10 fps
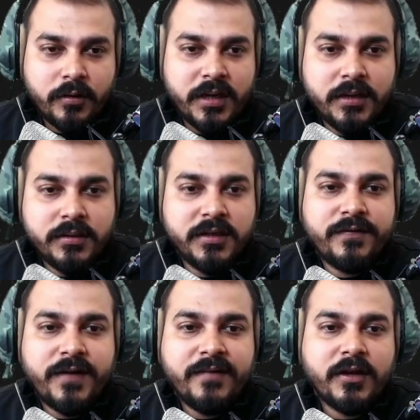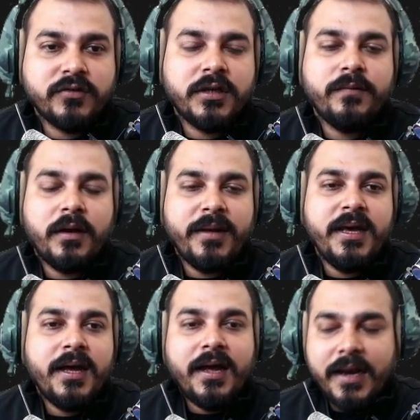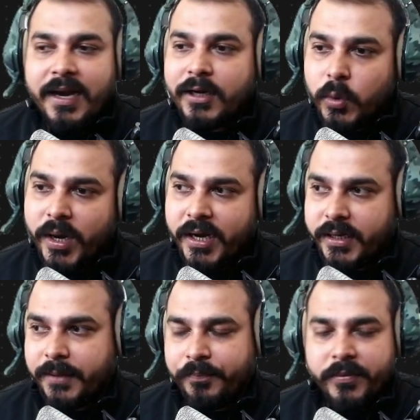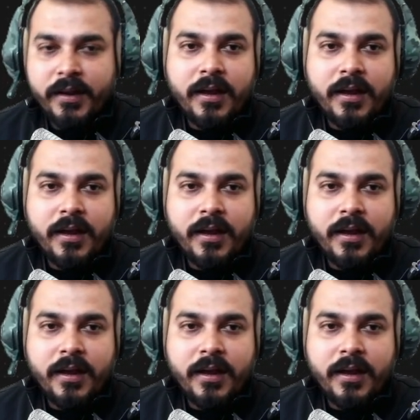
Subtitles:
Okay, this 5000 will be linked to 80.